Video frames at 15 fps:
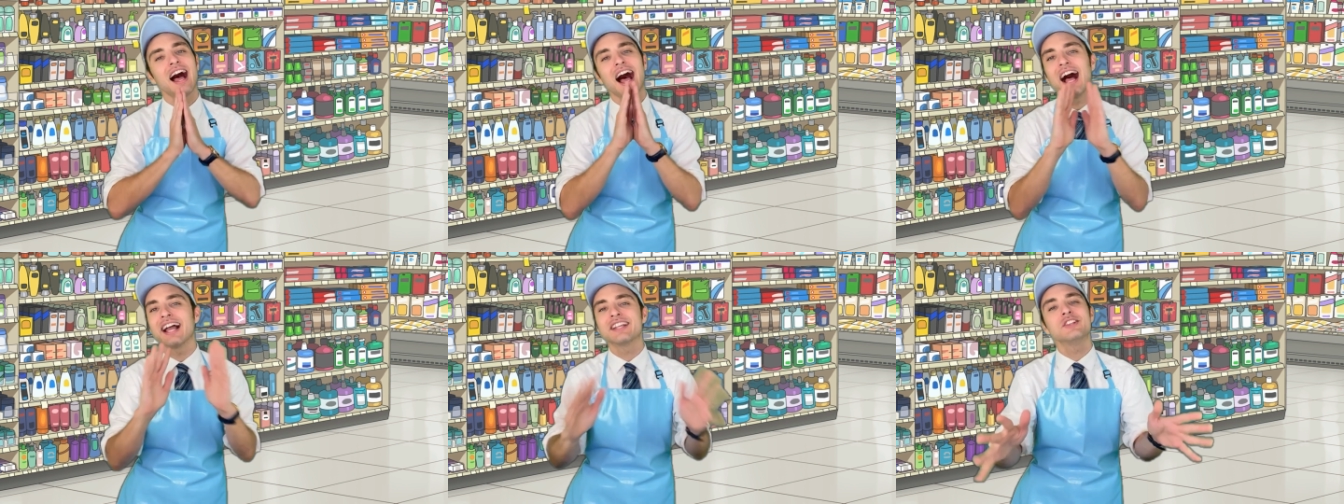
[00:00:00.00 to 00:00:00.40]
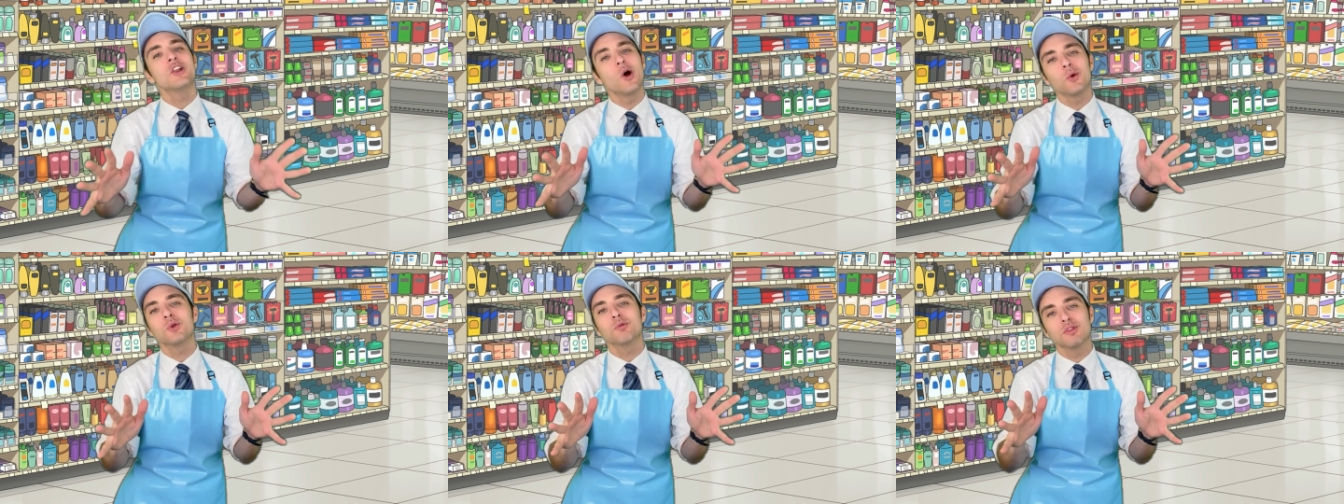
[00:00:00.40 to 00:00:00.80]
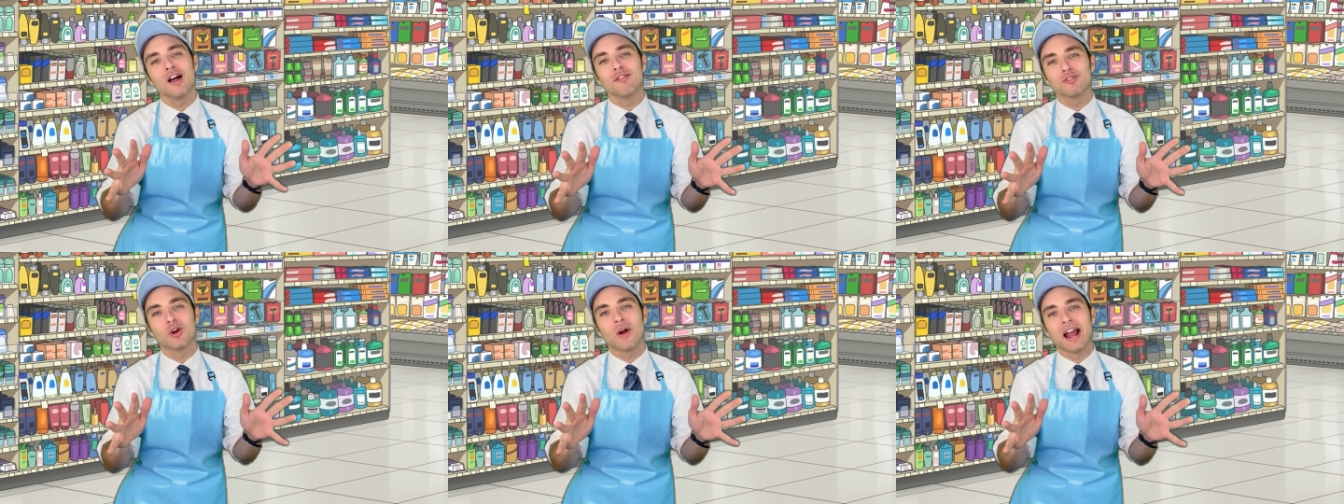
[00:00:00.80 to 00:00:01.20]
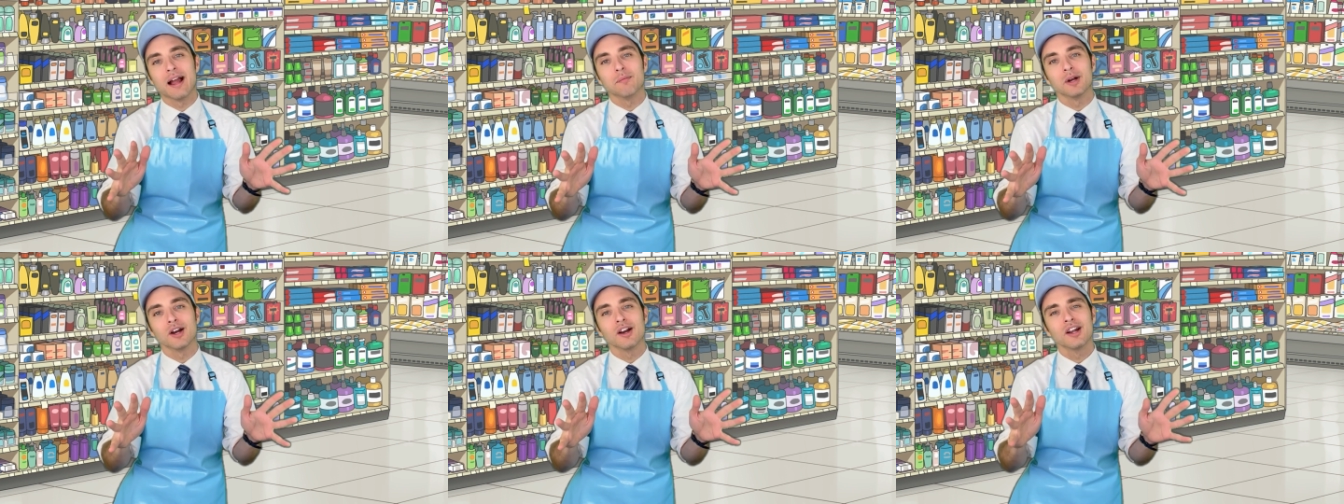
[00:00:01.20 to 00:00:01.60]
I know you love
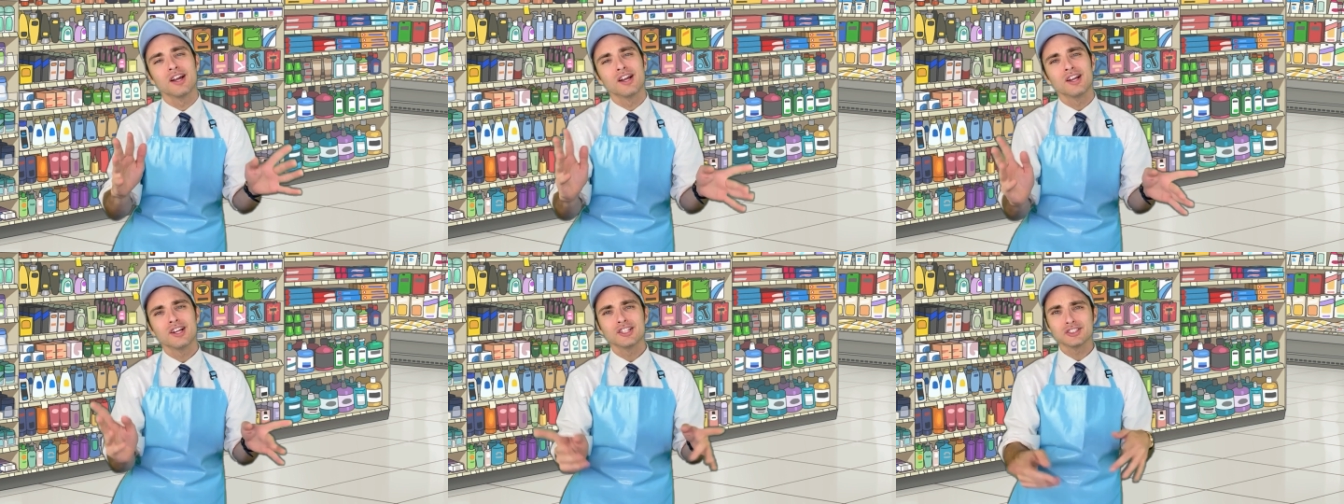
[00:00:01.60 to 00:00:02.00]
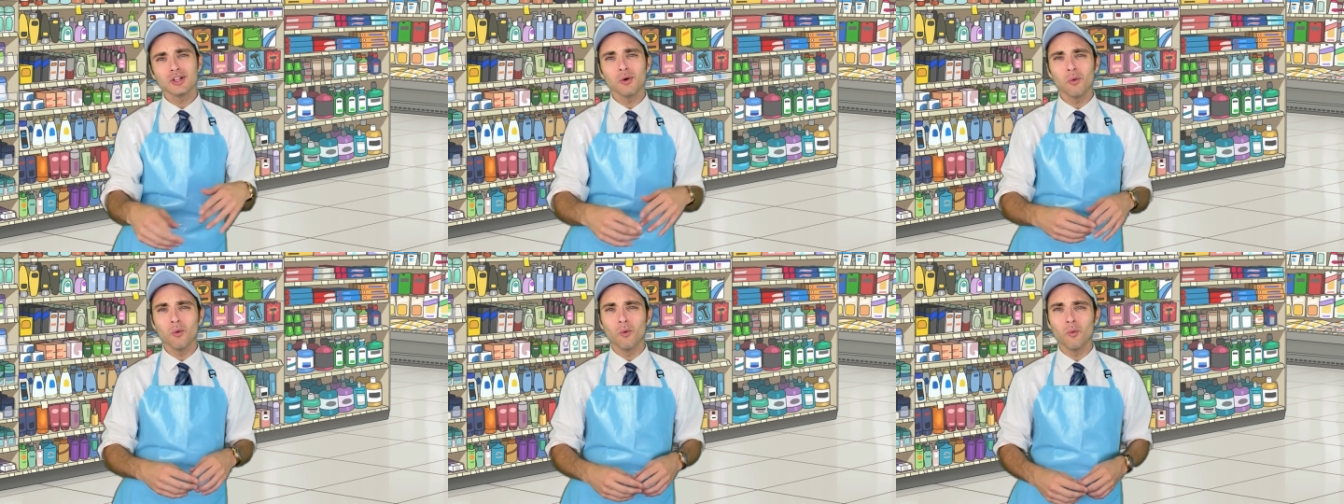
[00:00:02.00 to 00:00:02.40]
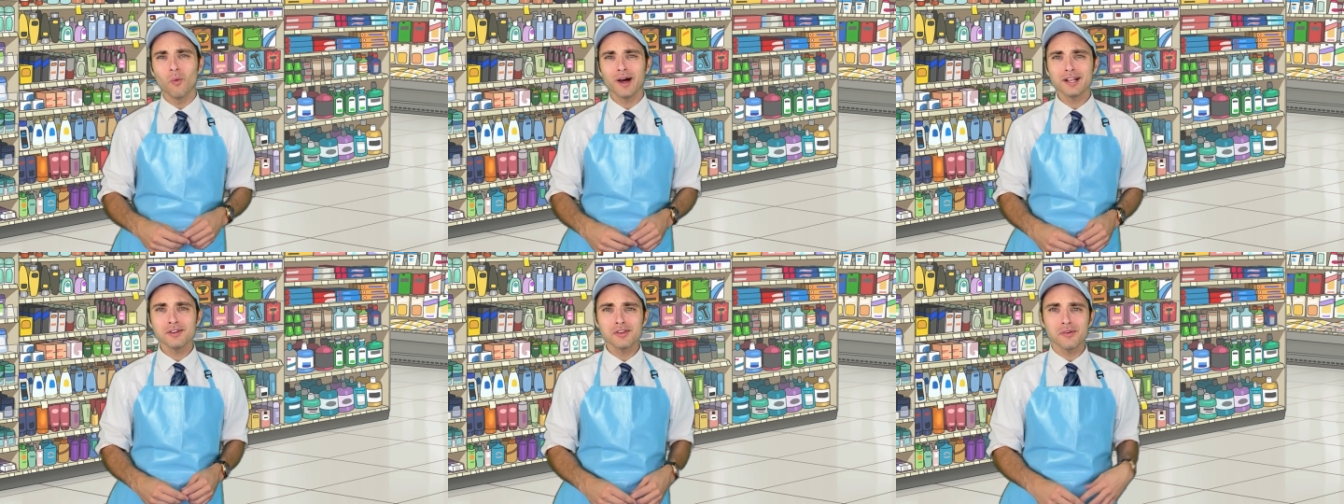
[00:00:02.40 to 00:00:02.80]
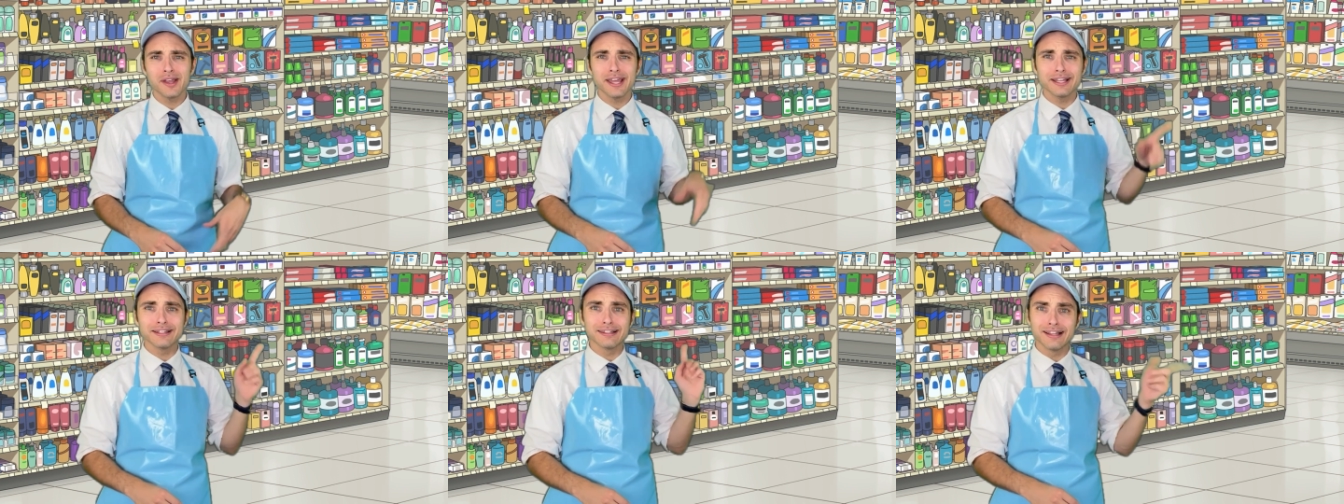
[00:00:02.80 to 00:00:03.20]
grammar. So why don't you
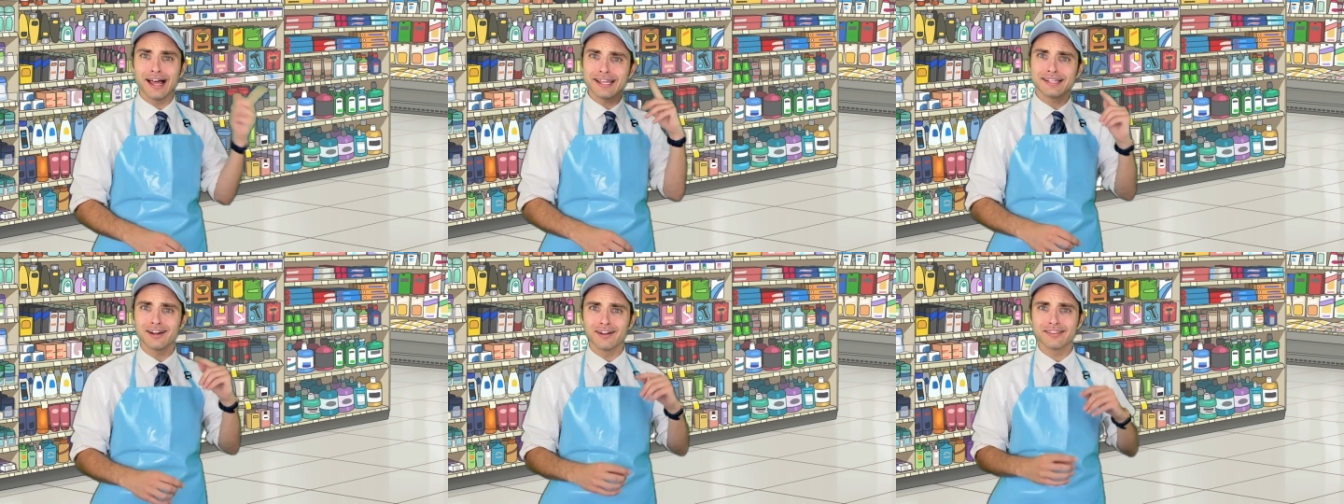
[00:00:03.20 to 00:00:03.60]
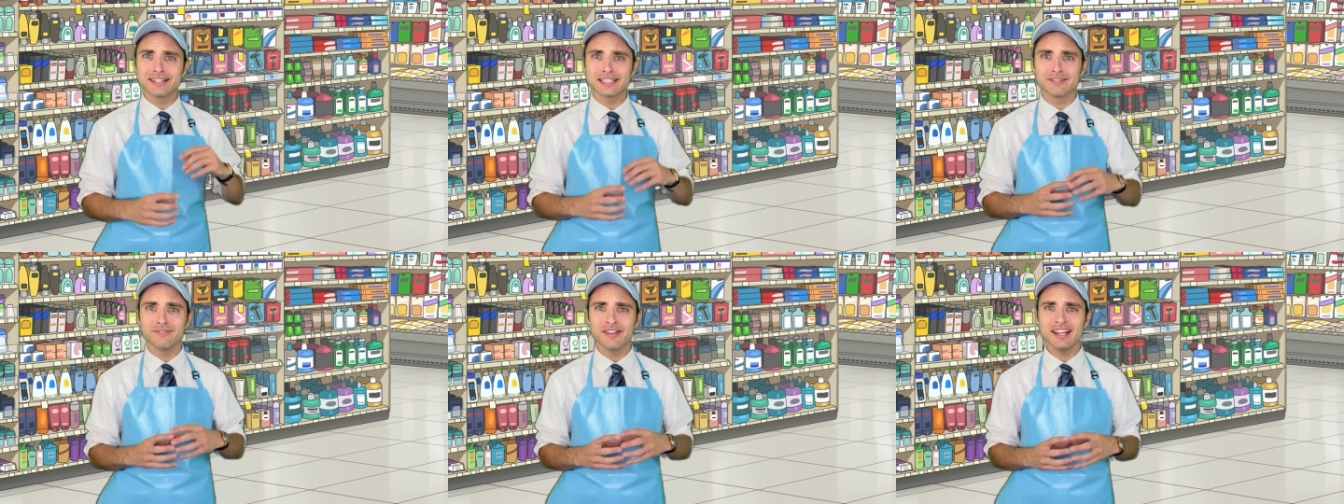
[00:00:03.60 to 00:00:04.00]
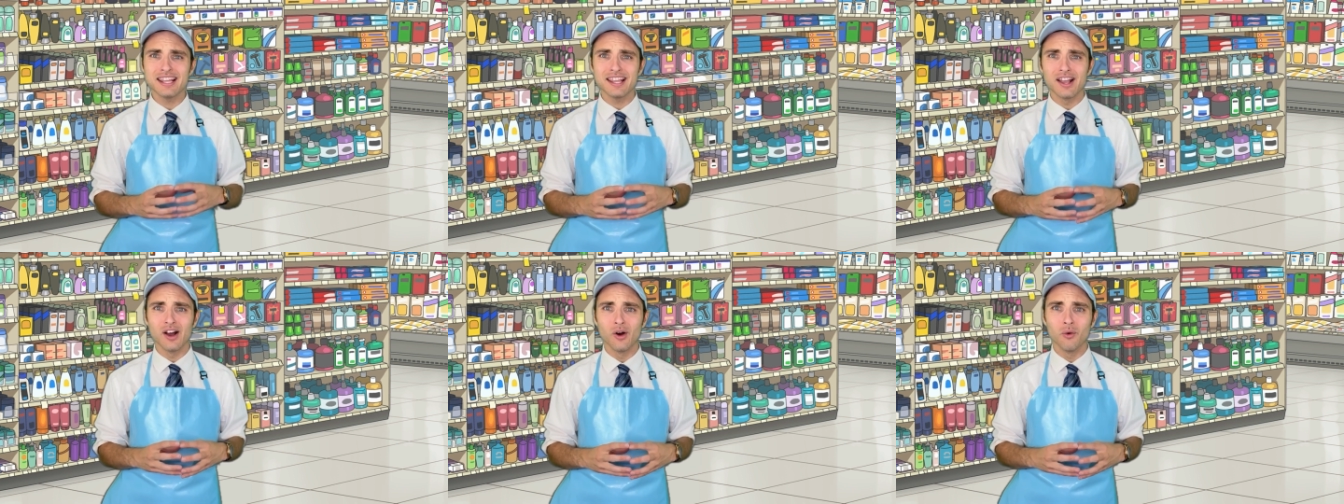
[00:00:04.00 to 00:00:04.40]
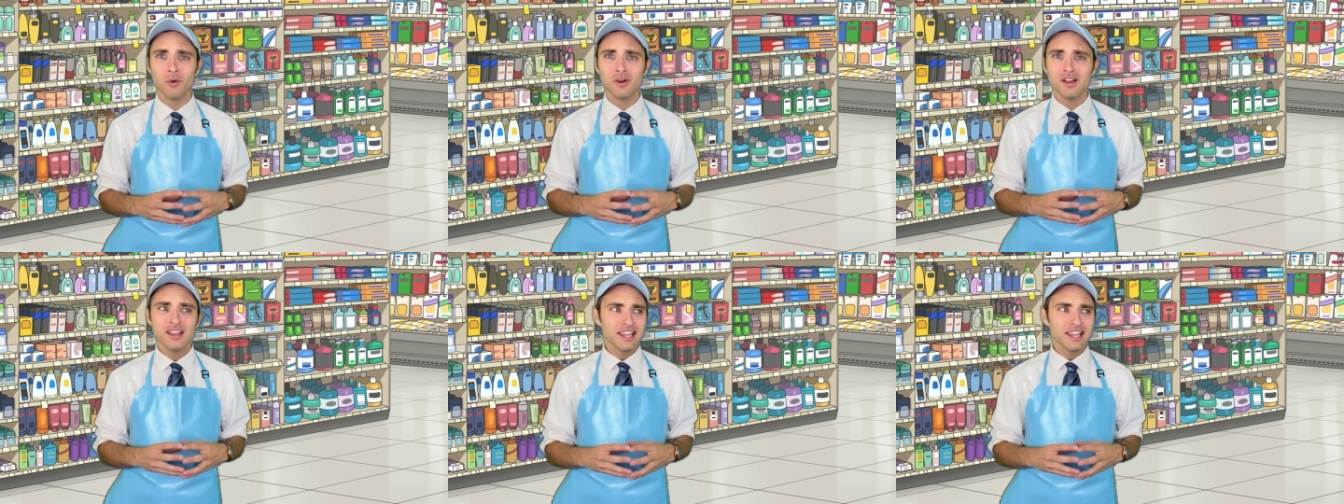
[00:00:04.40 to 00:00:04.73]
hit like on this video?